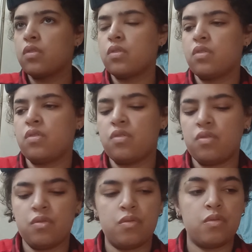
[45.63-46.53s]

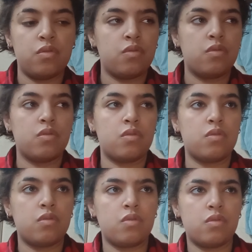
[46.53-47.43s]

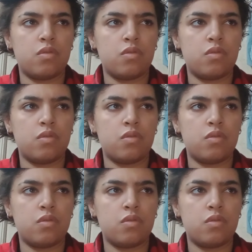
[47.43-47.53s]
Nothing is said.